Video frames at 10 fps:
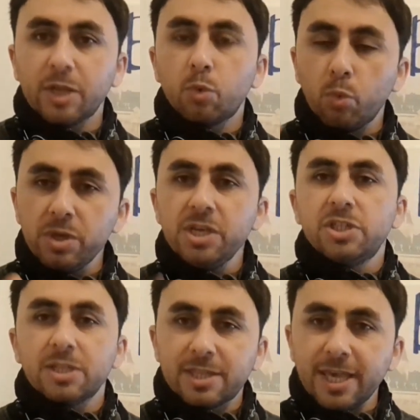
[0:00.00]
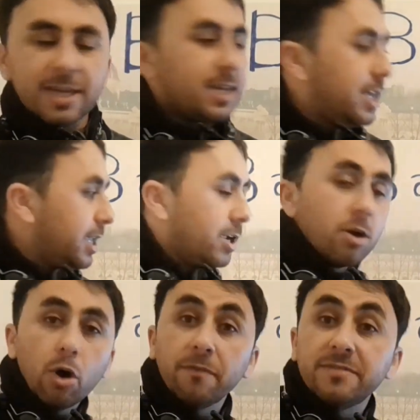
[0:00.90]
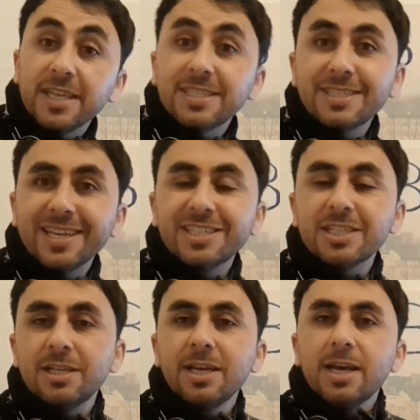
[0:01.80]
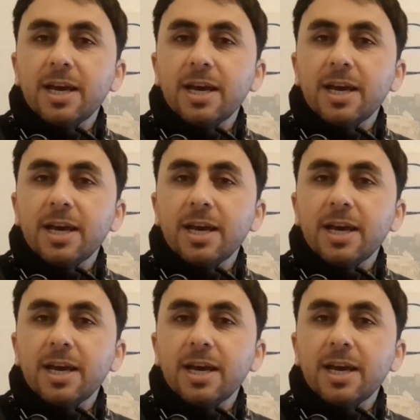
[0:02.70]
that we should take care of this section